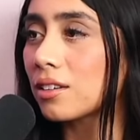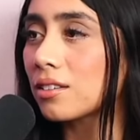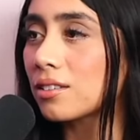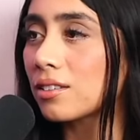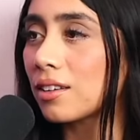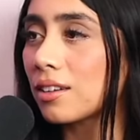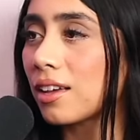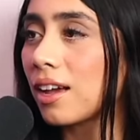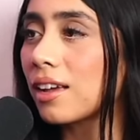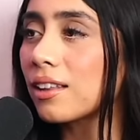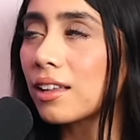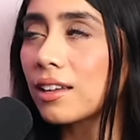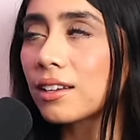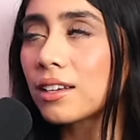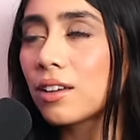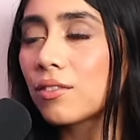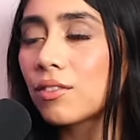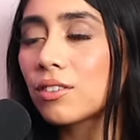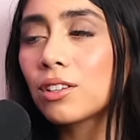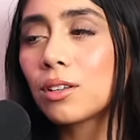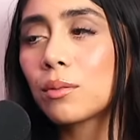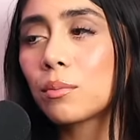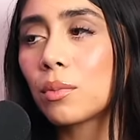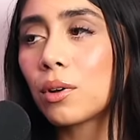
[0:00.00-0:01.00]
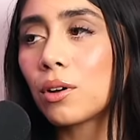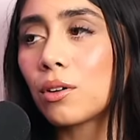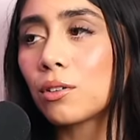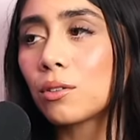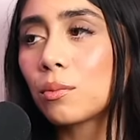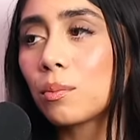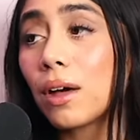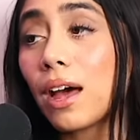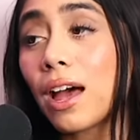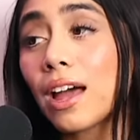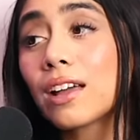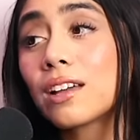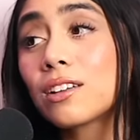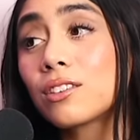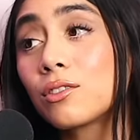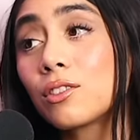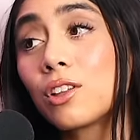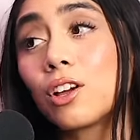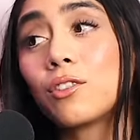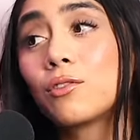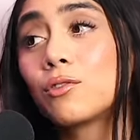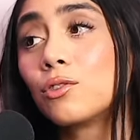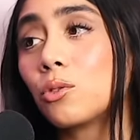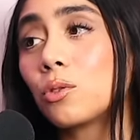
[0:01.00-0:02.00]
Like, mm -hmm. I mm-hmm. like giving them both, but I
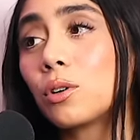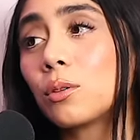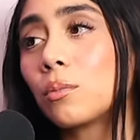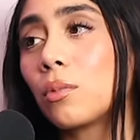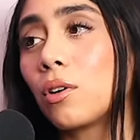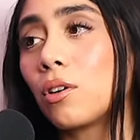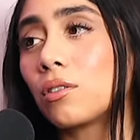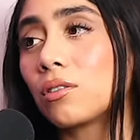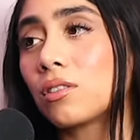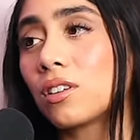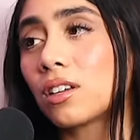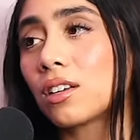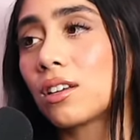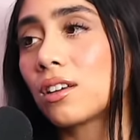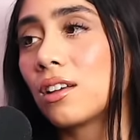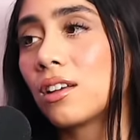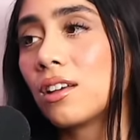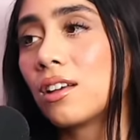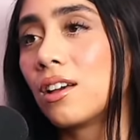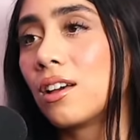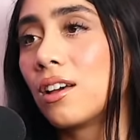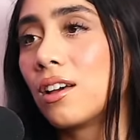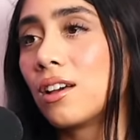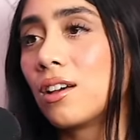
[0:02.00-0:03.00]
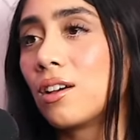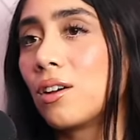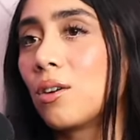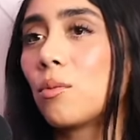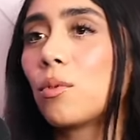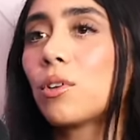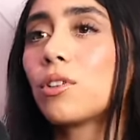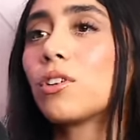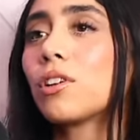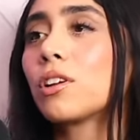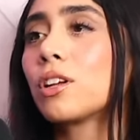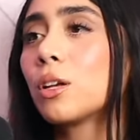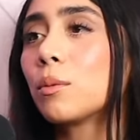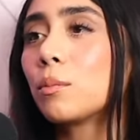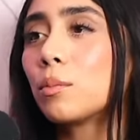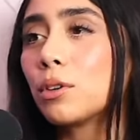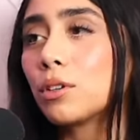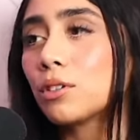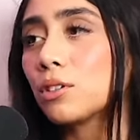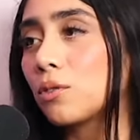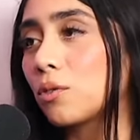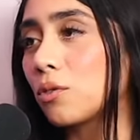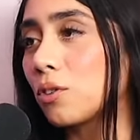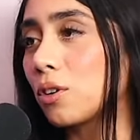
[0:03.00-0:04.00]
love doing both. Like, whether I get
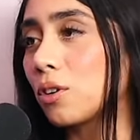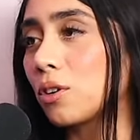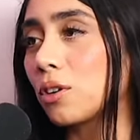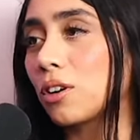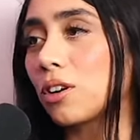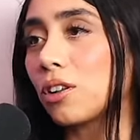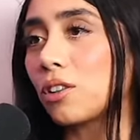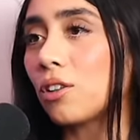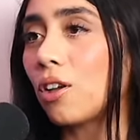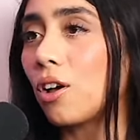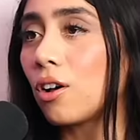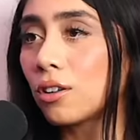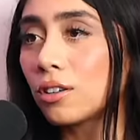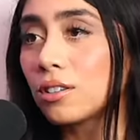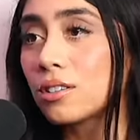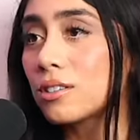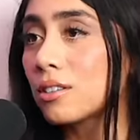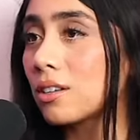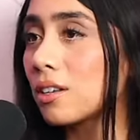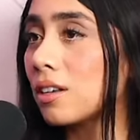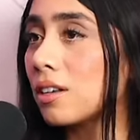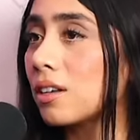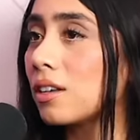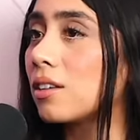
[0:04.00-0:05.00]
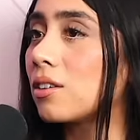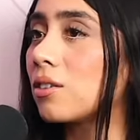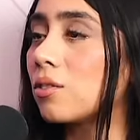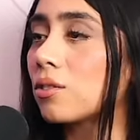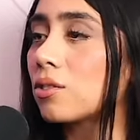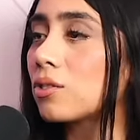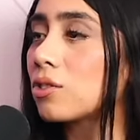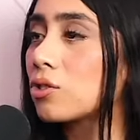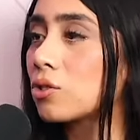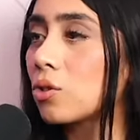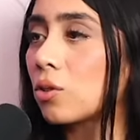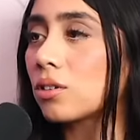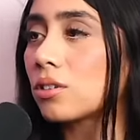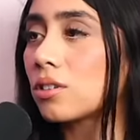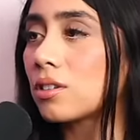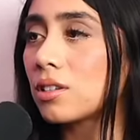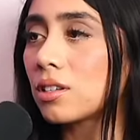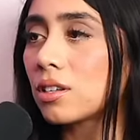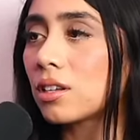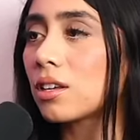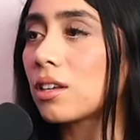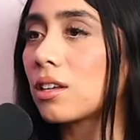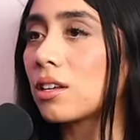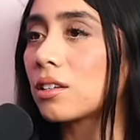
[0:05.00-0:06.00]
booked for a long scene or a short
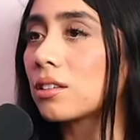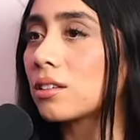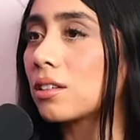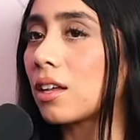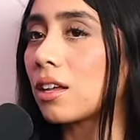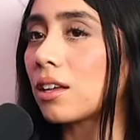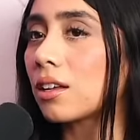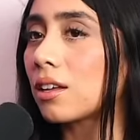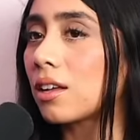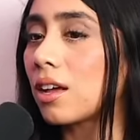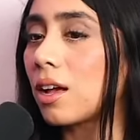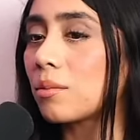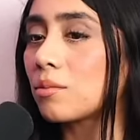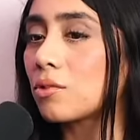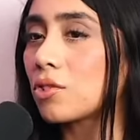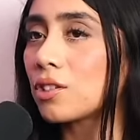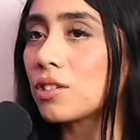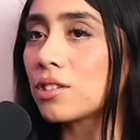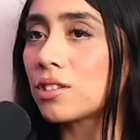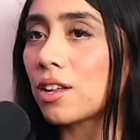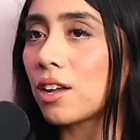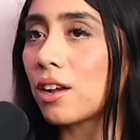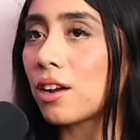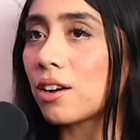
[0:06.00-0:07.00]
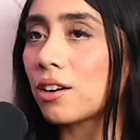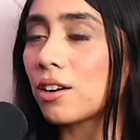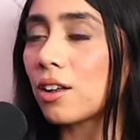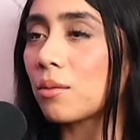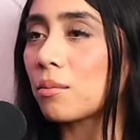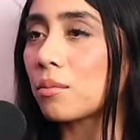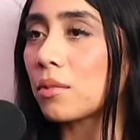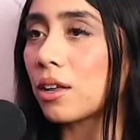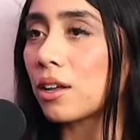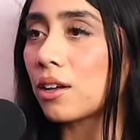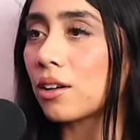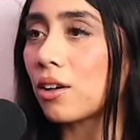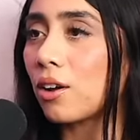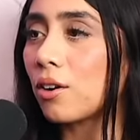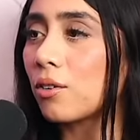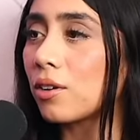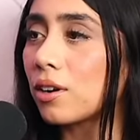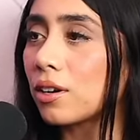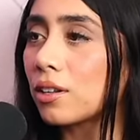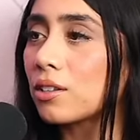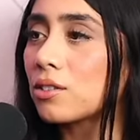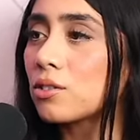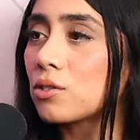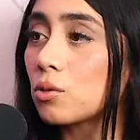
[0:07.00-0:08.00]
scene, like I'm just there and I'm like, all
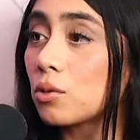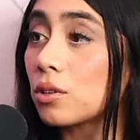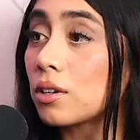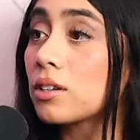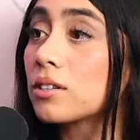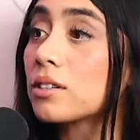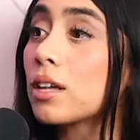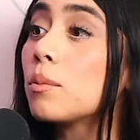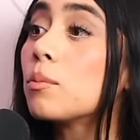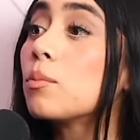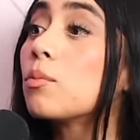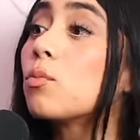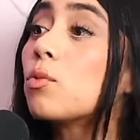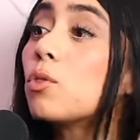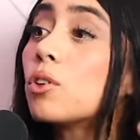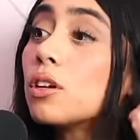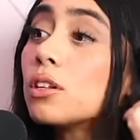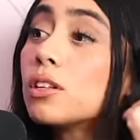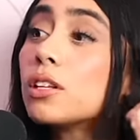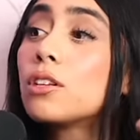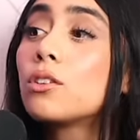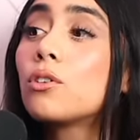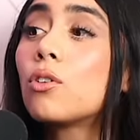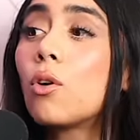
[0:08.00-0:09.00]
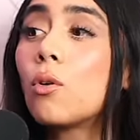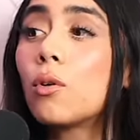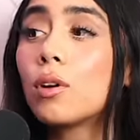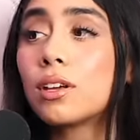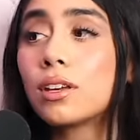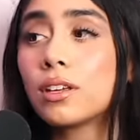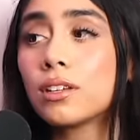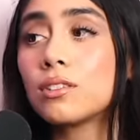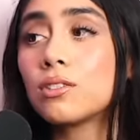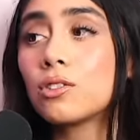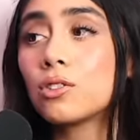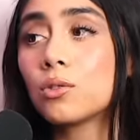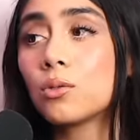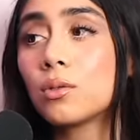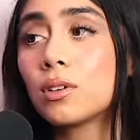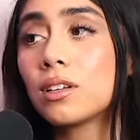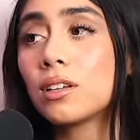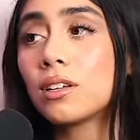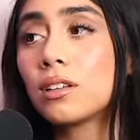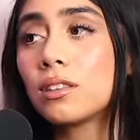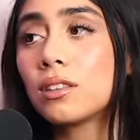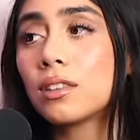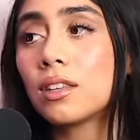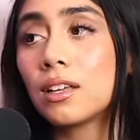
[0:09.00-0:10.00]
right, let's do it. Cause I'm really going into
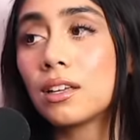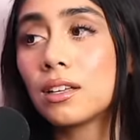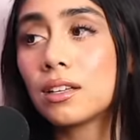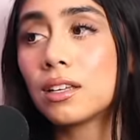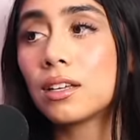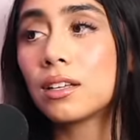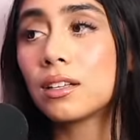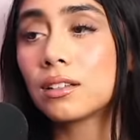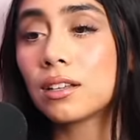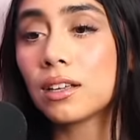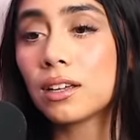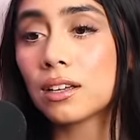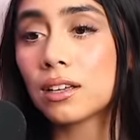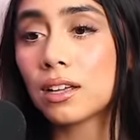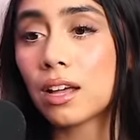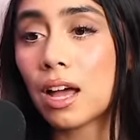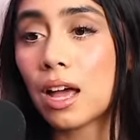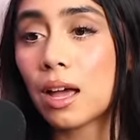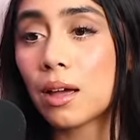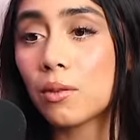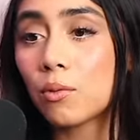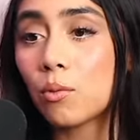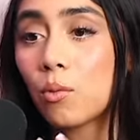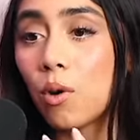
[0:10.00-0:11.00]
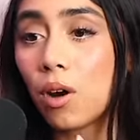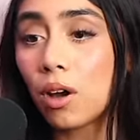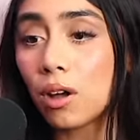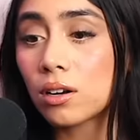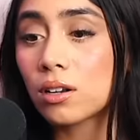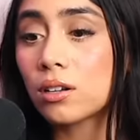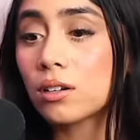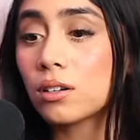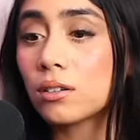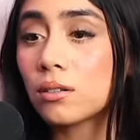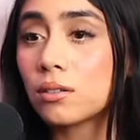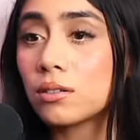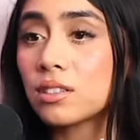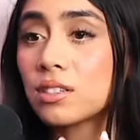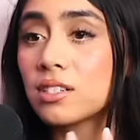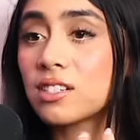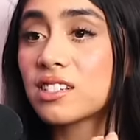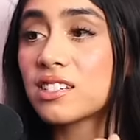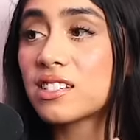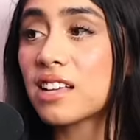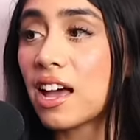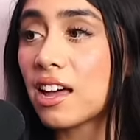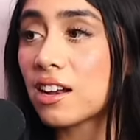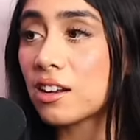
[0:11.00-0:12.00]
it thinking like I wanna
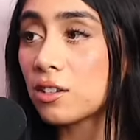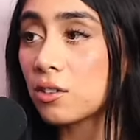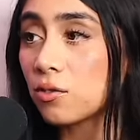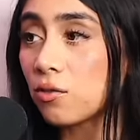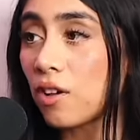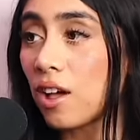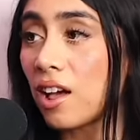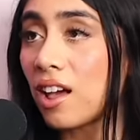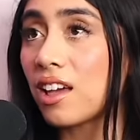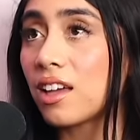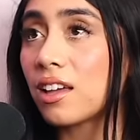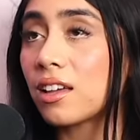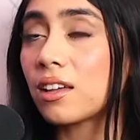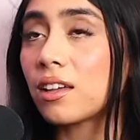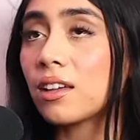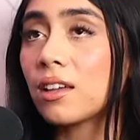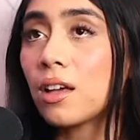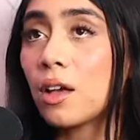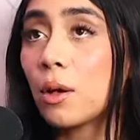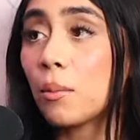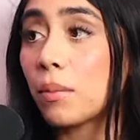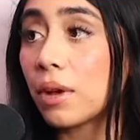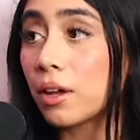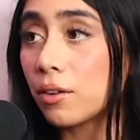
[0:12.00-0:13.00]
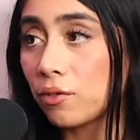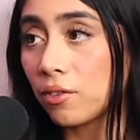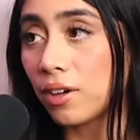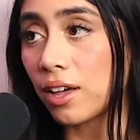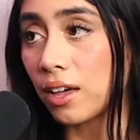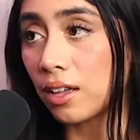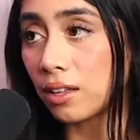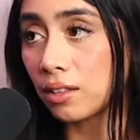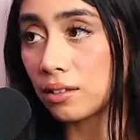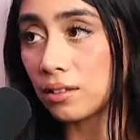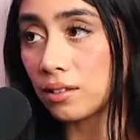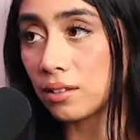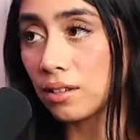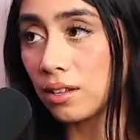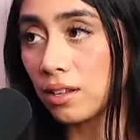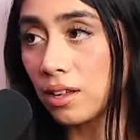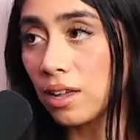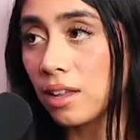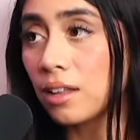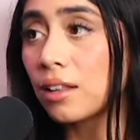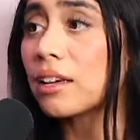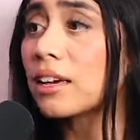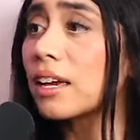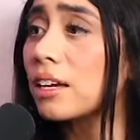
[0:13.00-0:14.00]
satisfy my fans. Mm
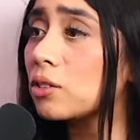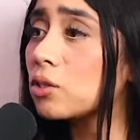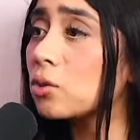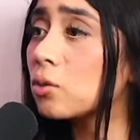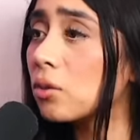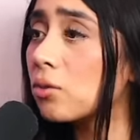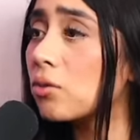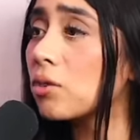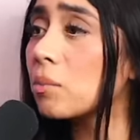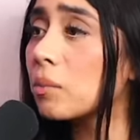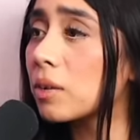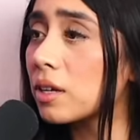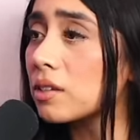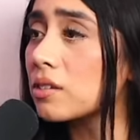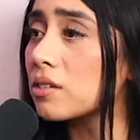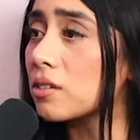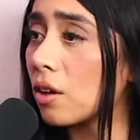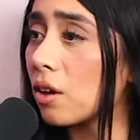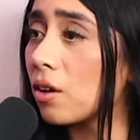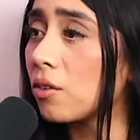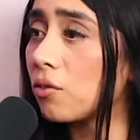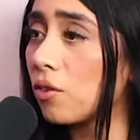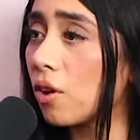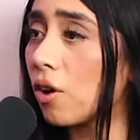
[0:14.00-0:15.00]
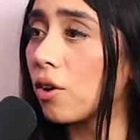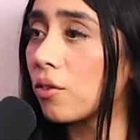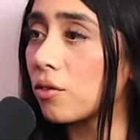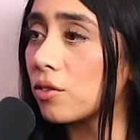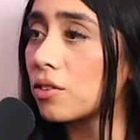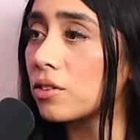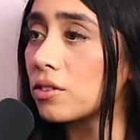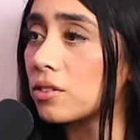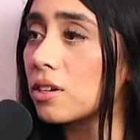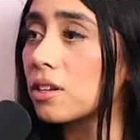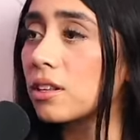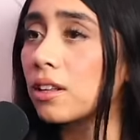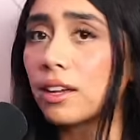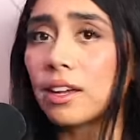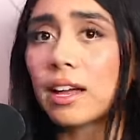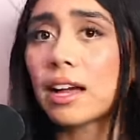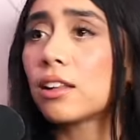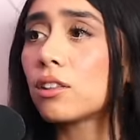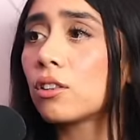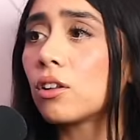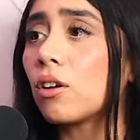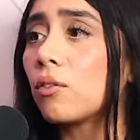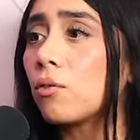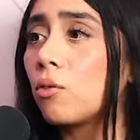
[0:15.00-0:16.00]
-hmm. Like I do it for myself, obviously. Like mm -hmm.
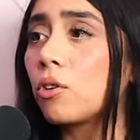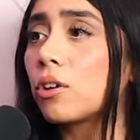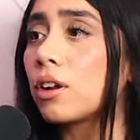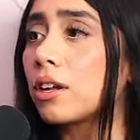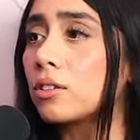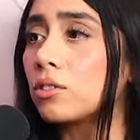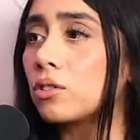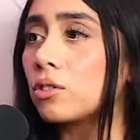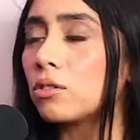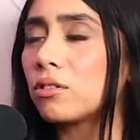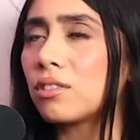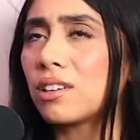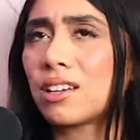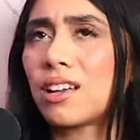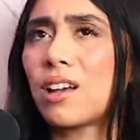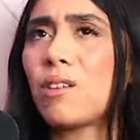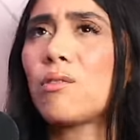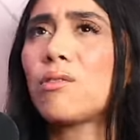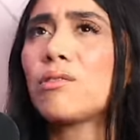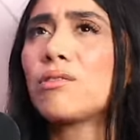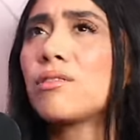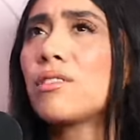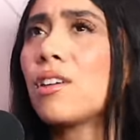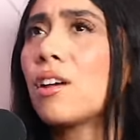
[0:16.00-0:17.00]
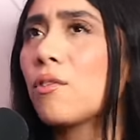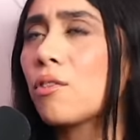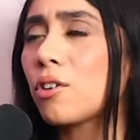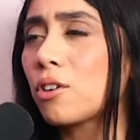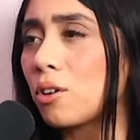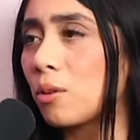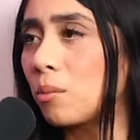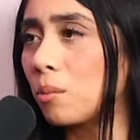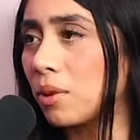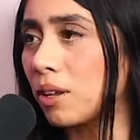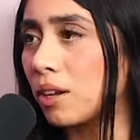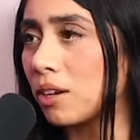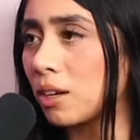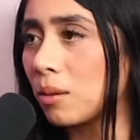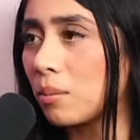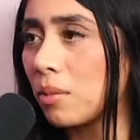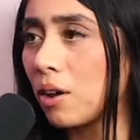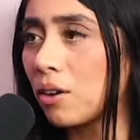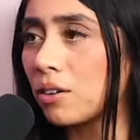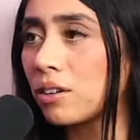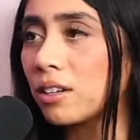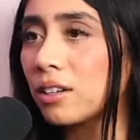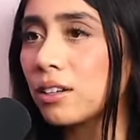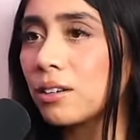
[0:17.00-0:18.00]
I mm-hmm. love what I do. Like I will never complain
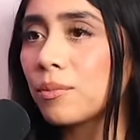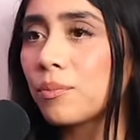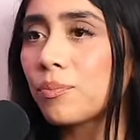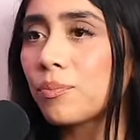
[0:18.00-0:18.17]
about it.